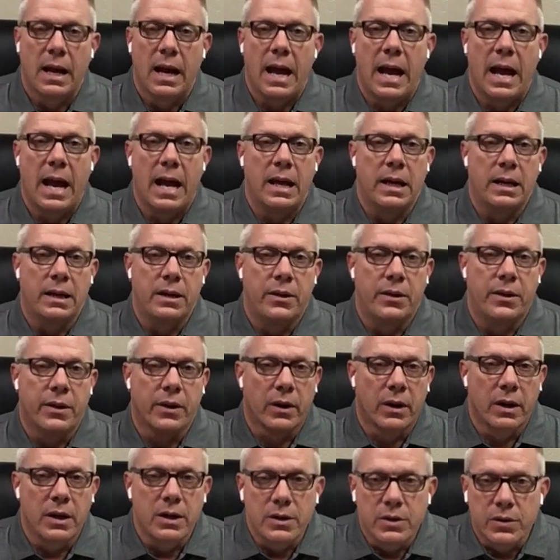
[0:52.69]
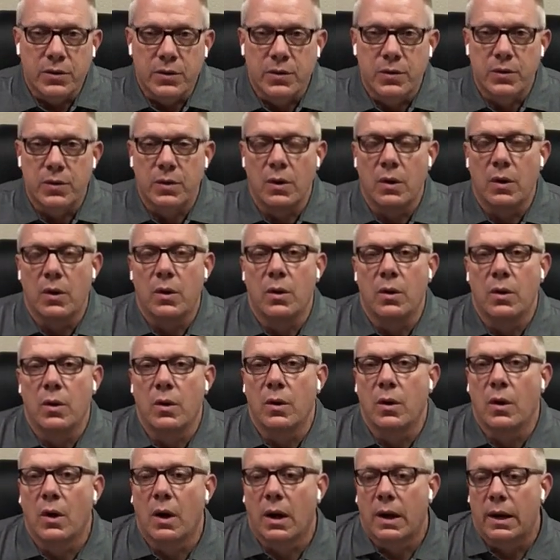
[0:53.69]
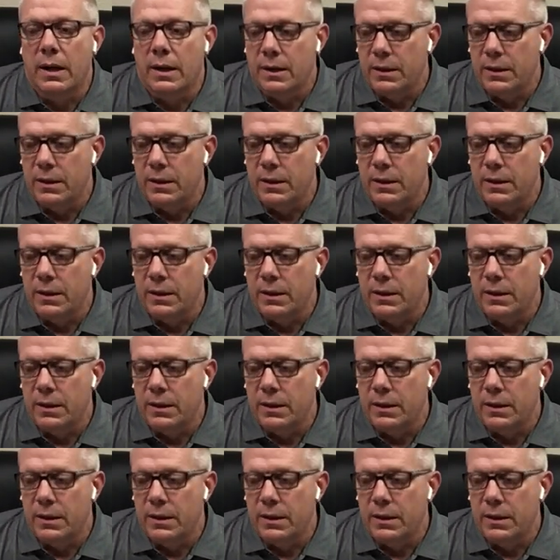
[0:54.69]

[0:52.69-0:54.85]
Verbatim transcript: And there is uh,